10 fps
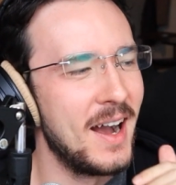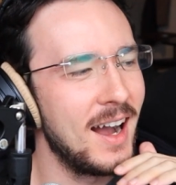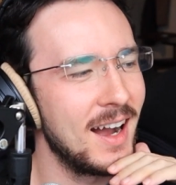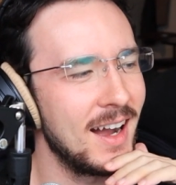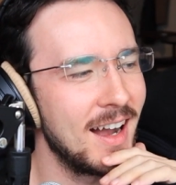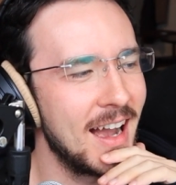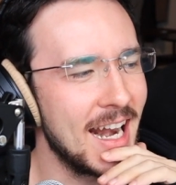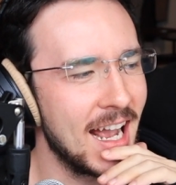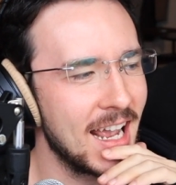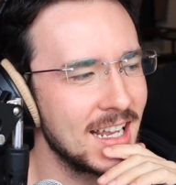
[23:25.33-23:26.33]

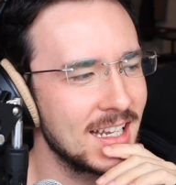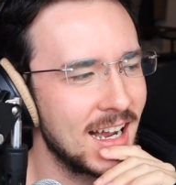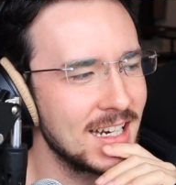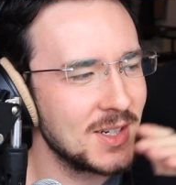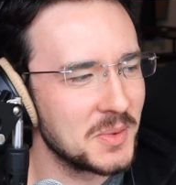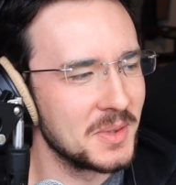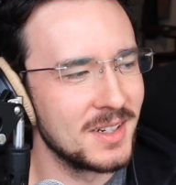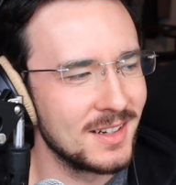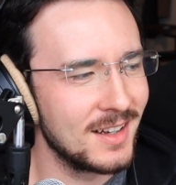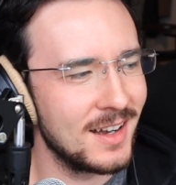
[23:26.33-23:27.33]
And I
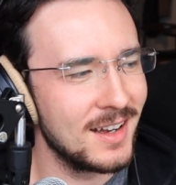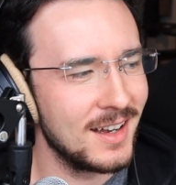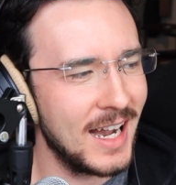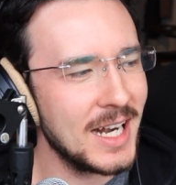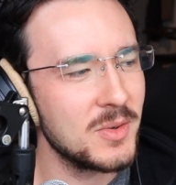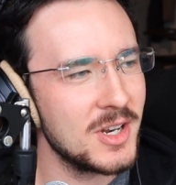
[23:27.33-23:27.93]
don't